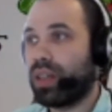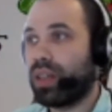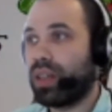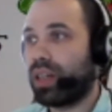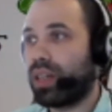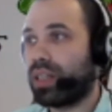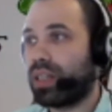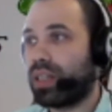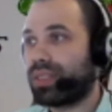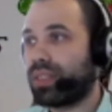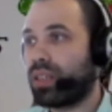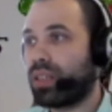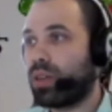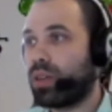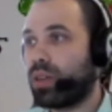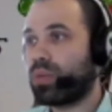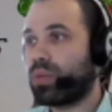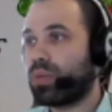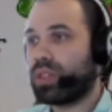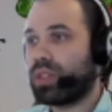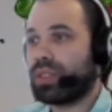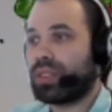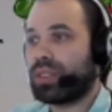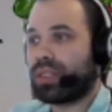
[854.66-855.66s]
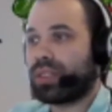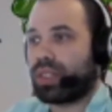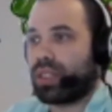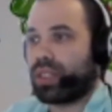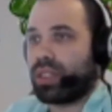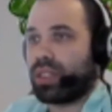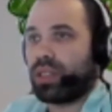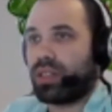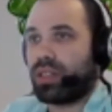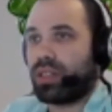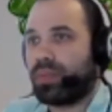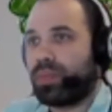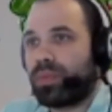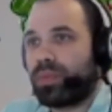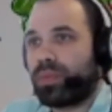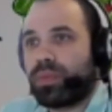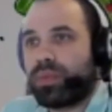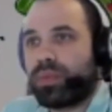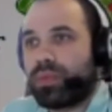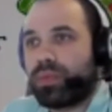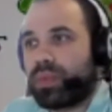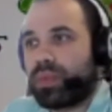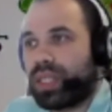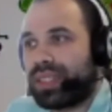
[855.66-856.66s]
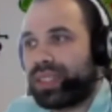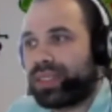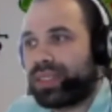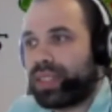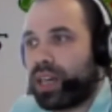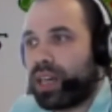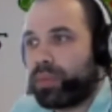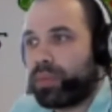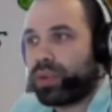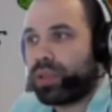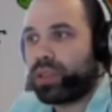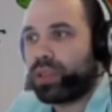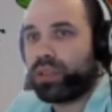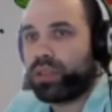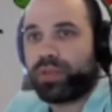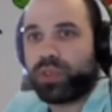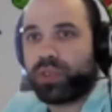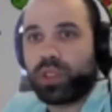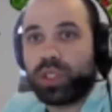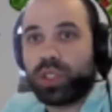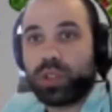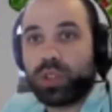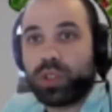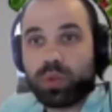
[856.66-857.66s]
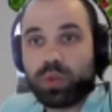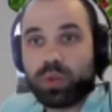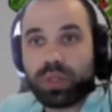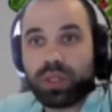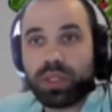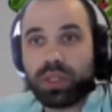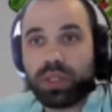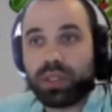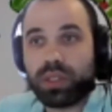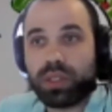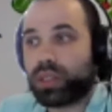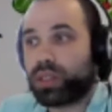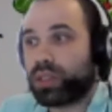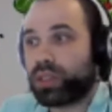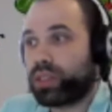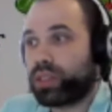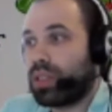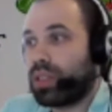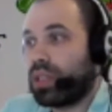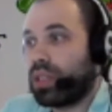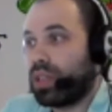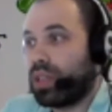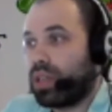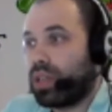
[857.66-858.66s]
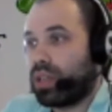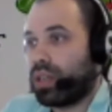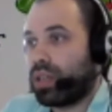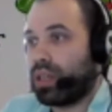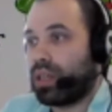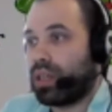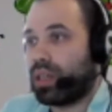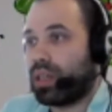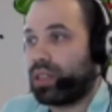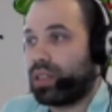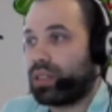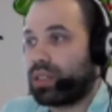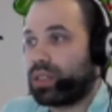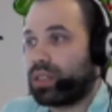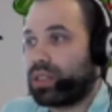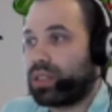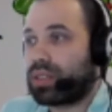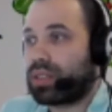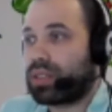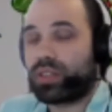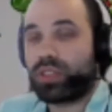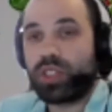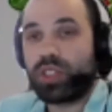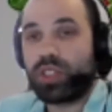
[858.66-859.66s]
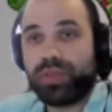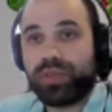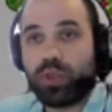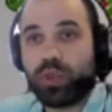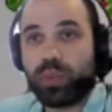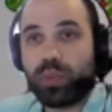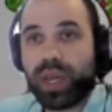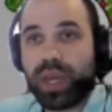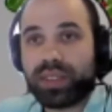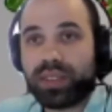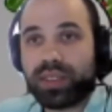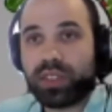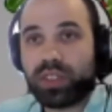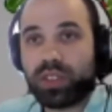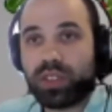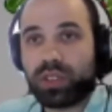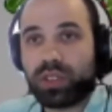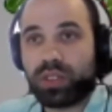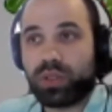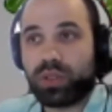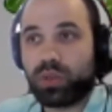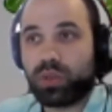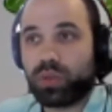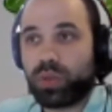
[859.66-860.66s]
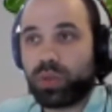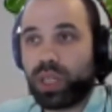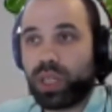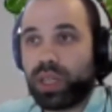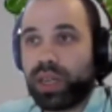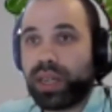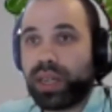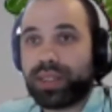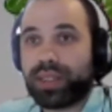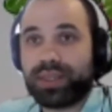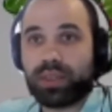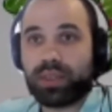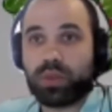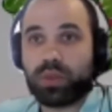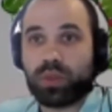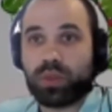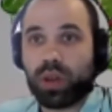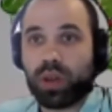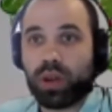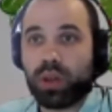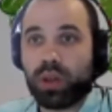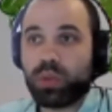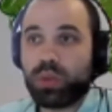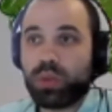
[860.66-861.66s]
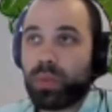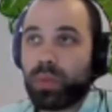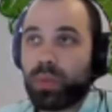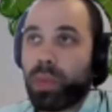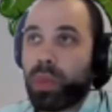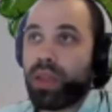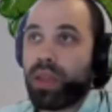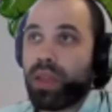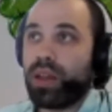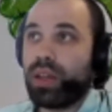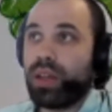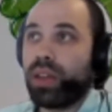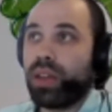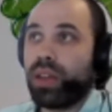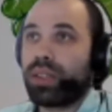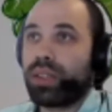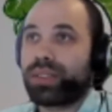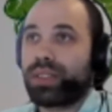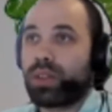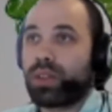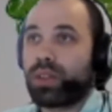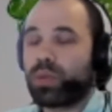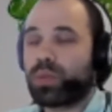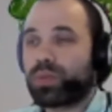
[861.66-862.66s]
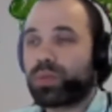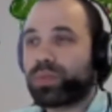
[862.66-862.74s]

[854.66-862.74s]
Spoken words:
So here's a sample for using this tree view message to execute code. So